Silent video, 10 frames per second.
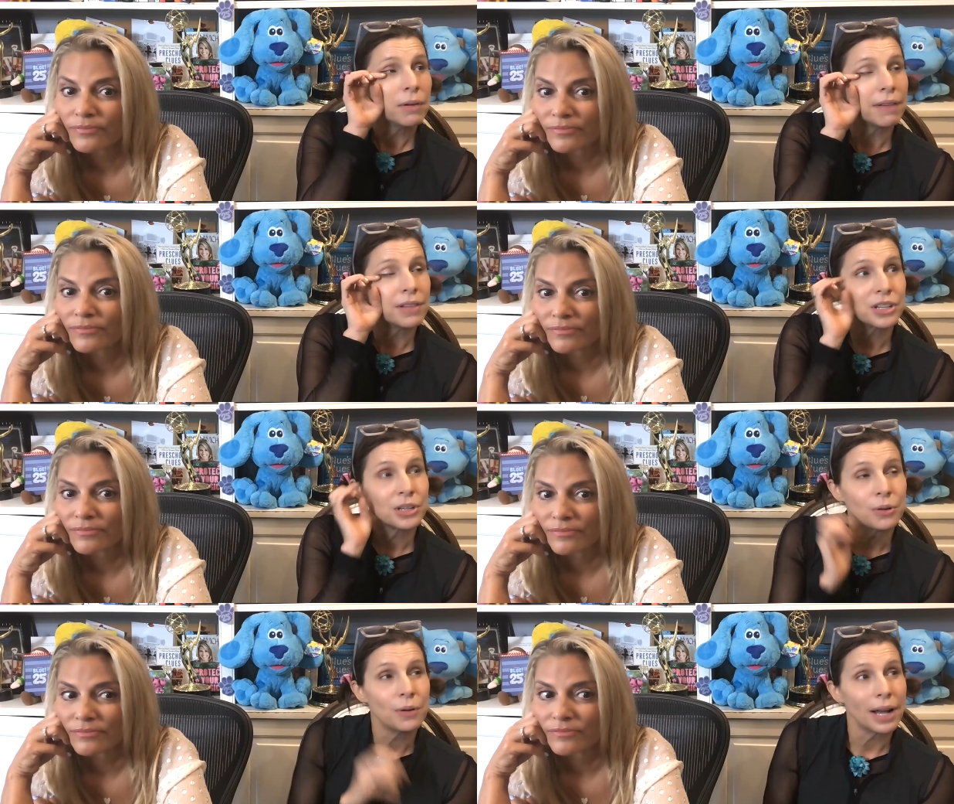Speaker 1: we have this
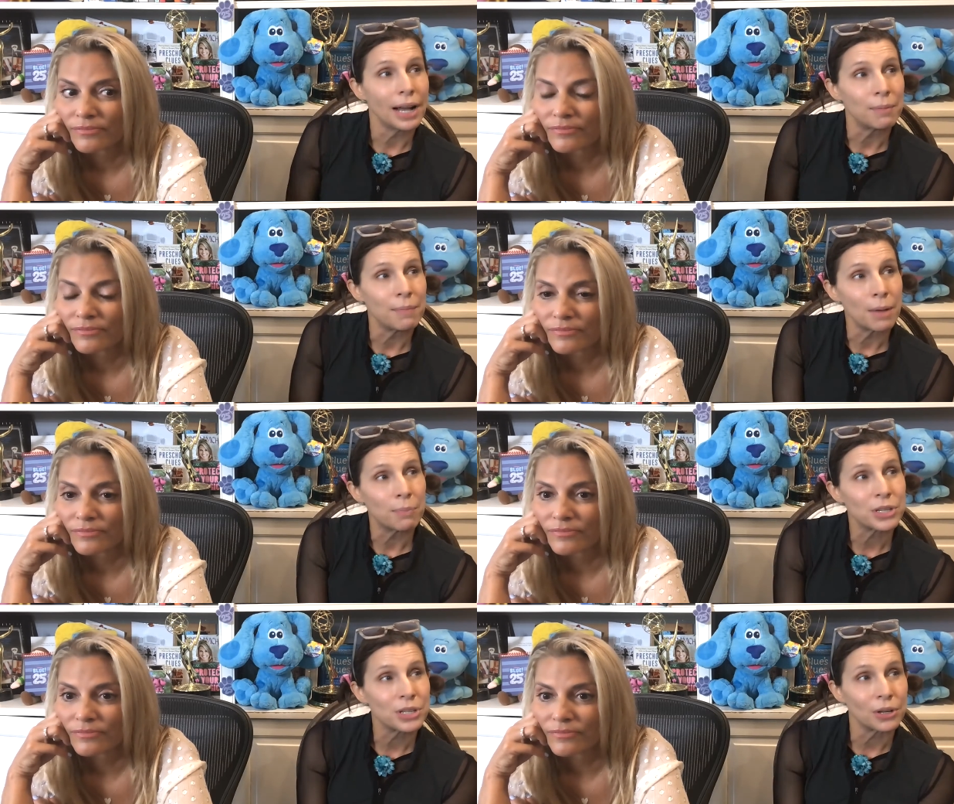new um,
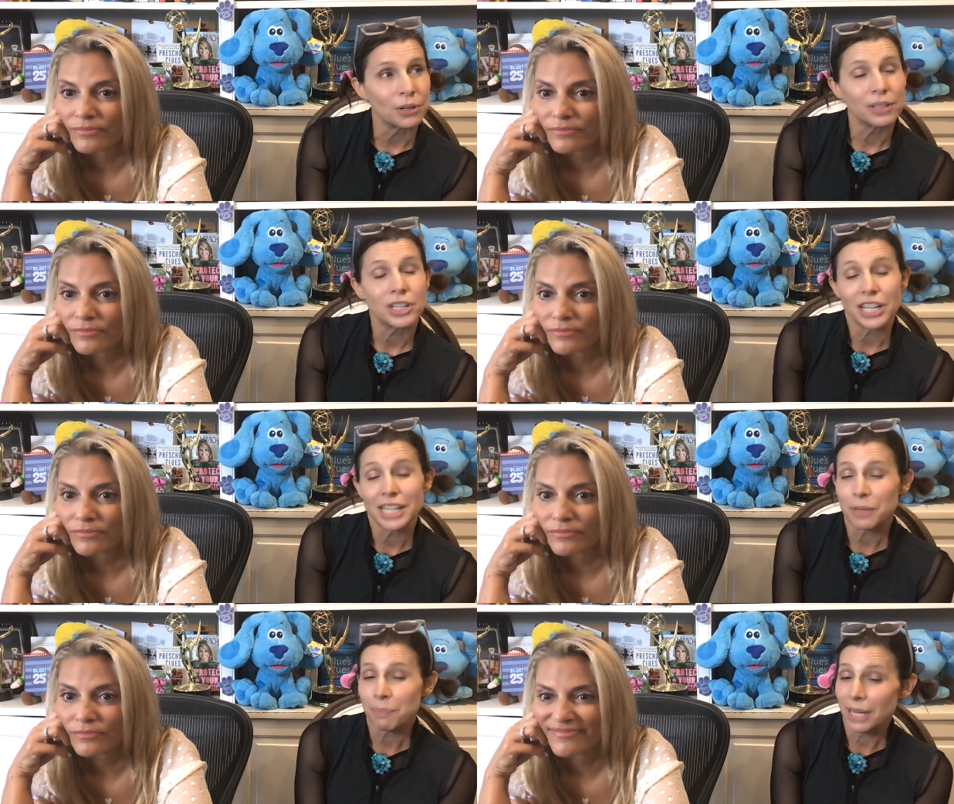episode,
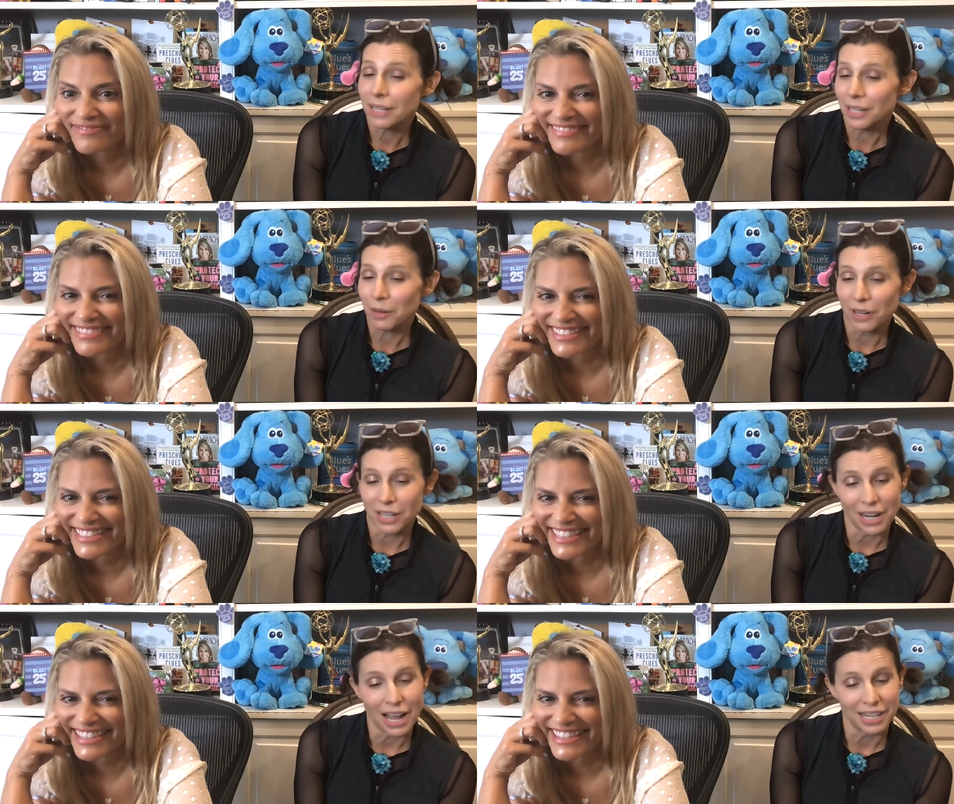Cheesy Pizza, where
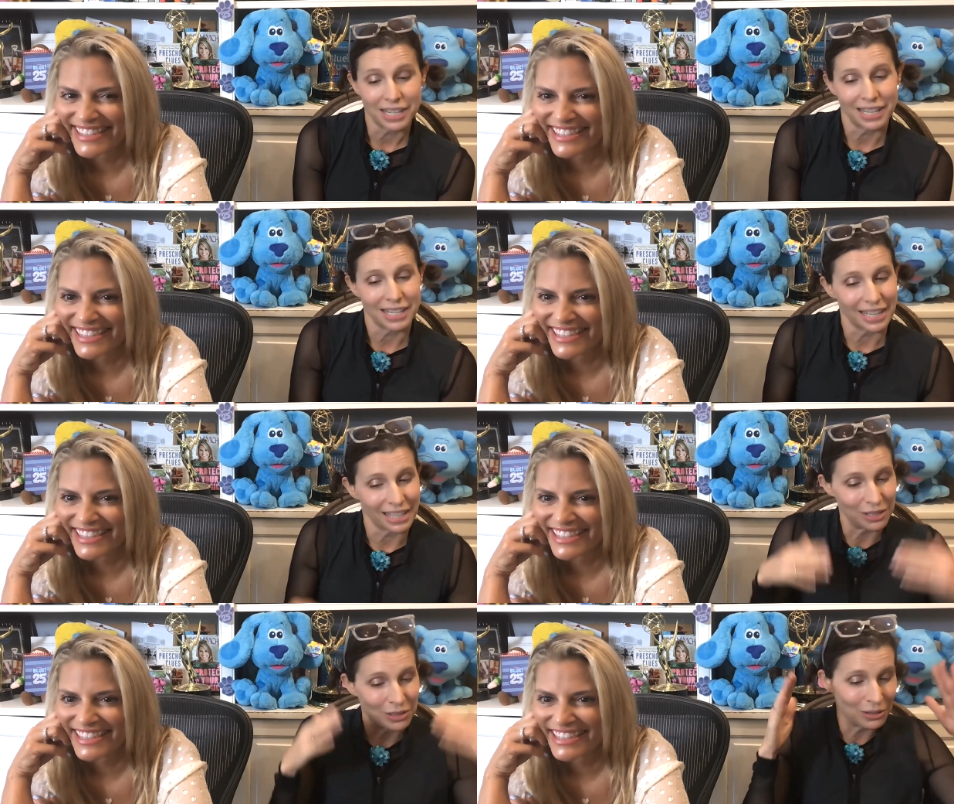Josh does like
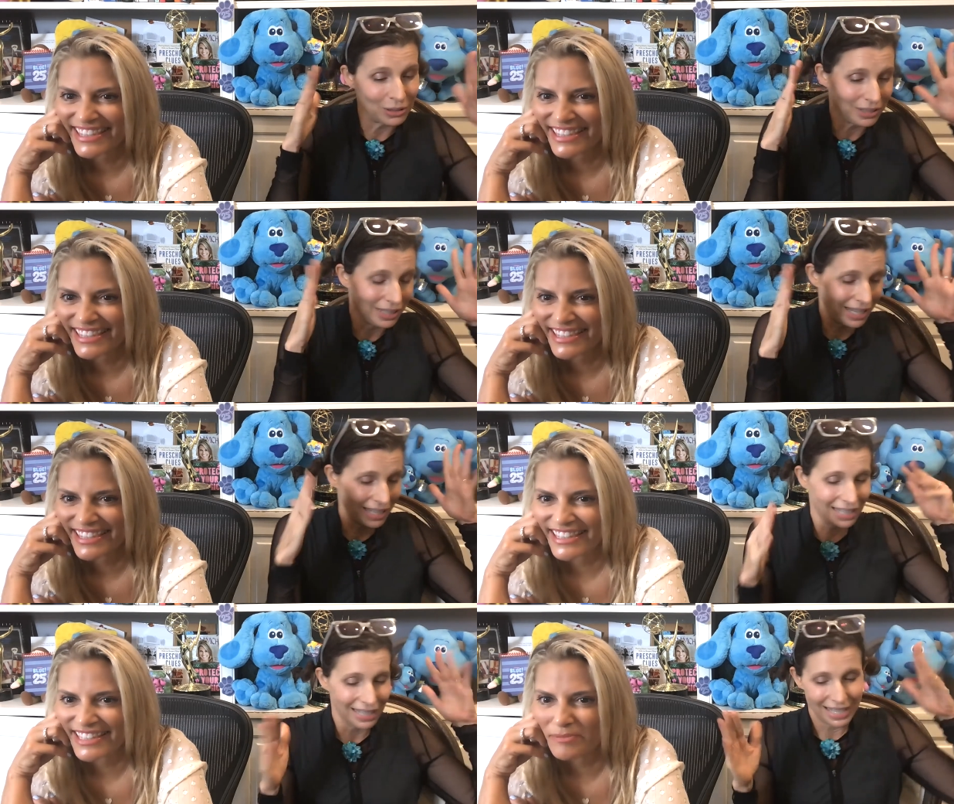an old
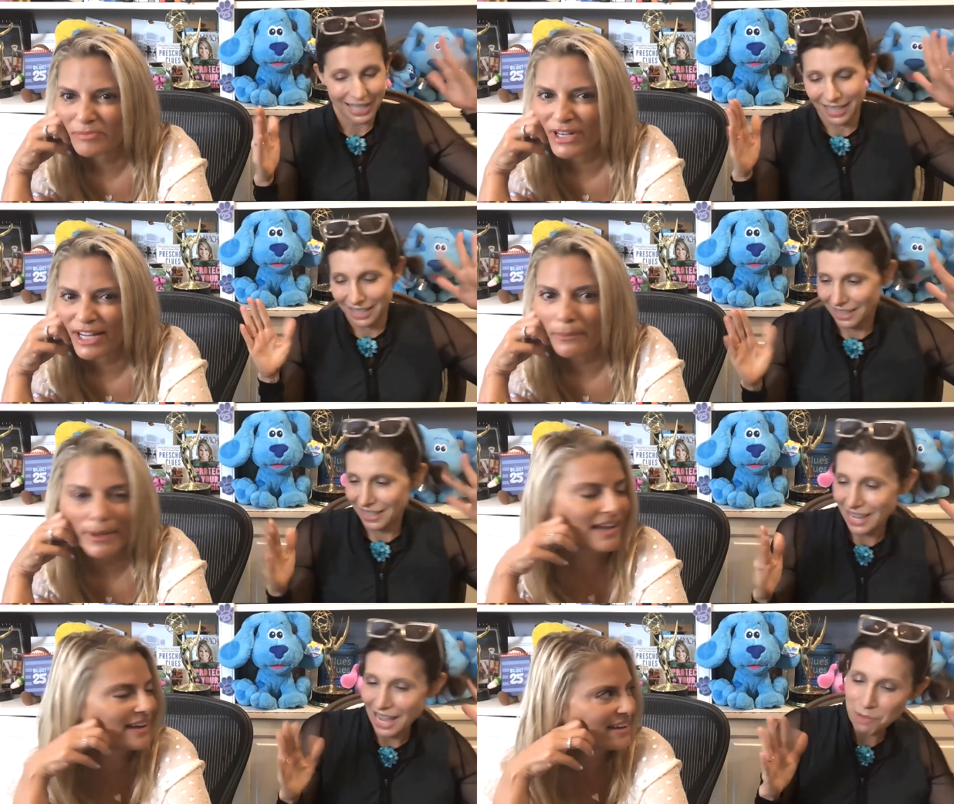like
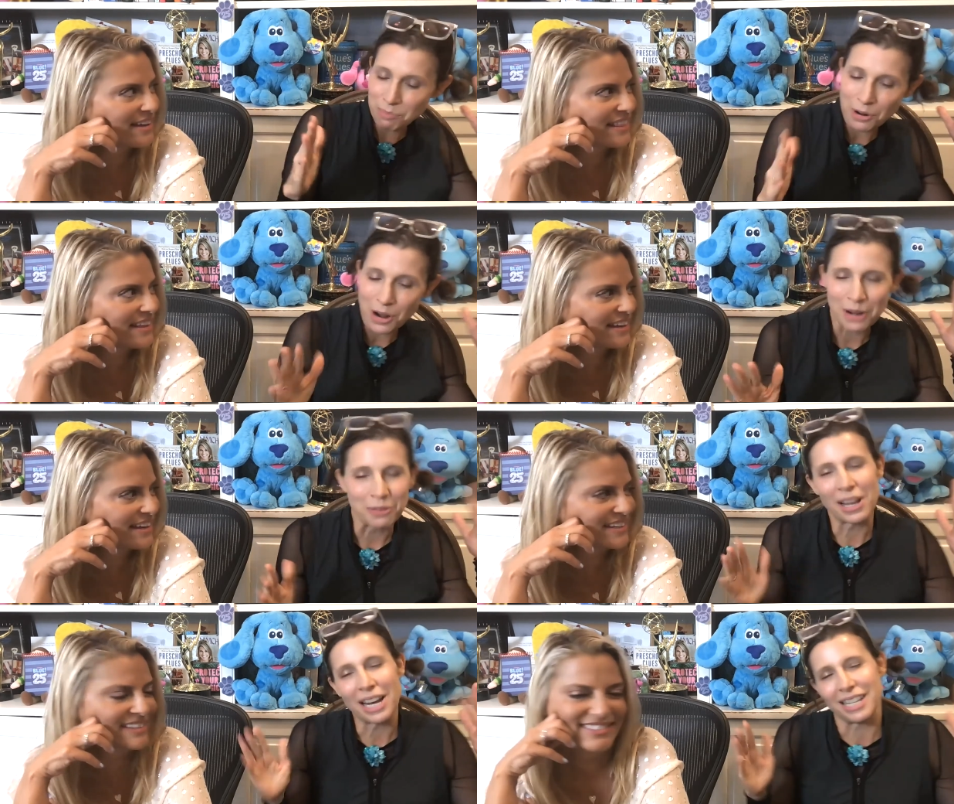Broadway. Yeah,
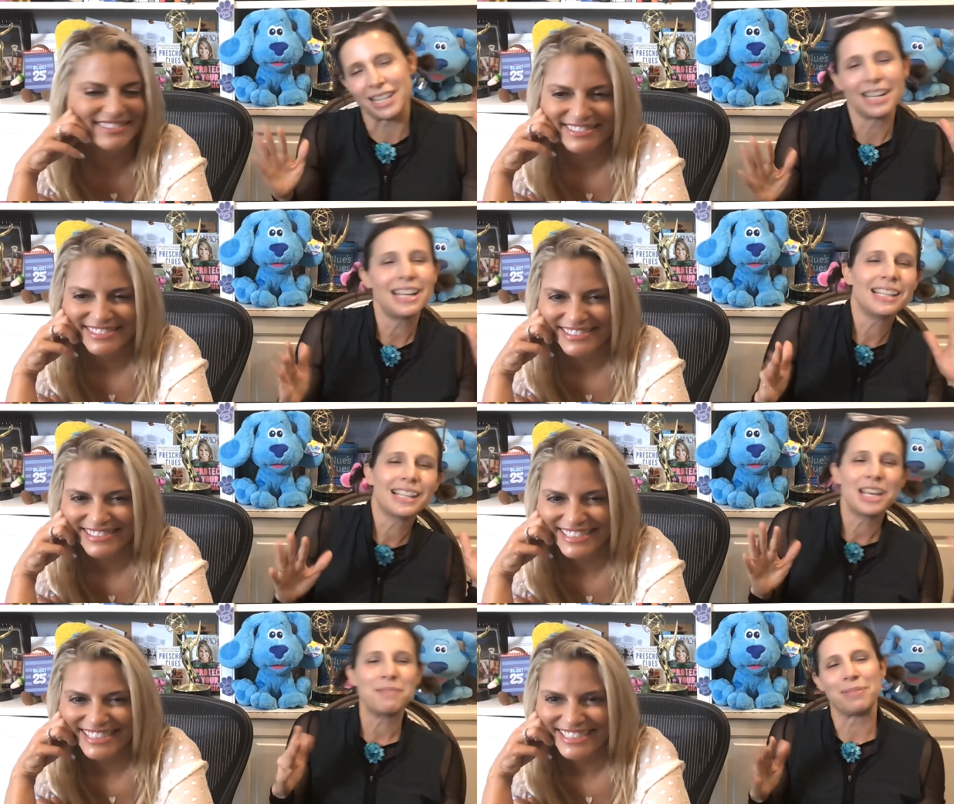Broadway
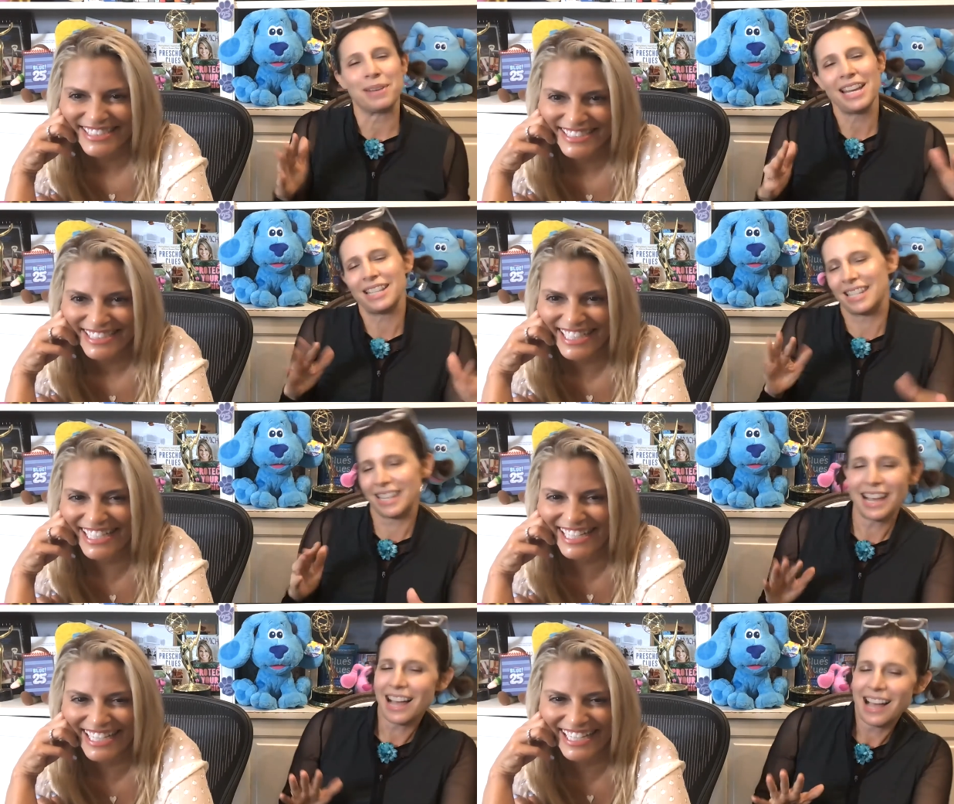cheesy
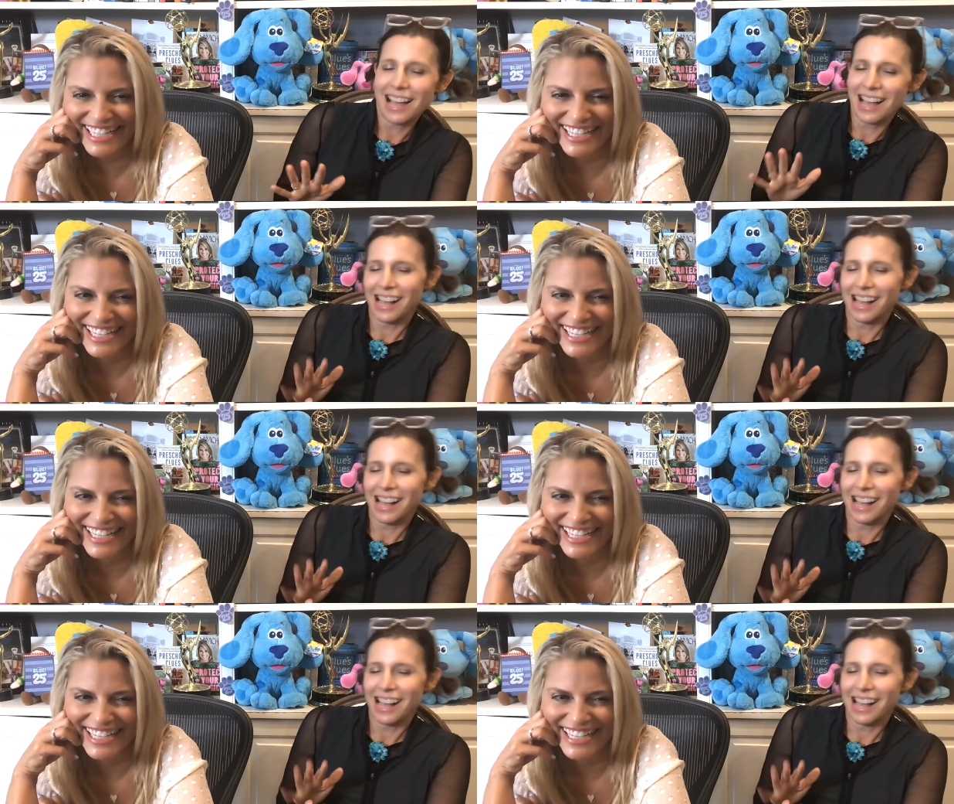pizza.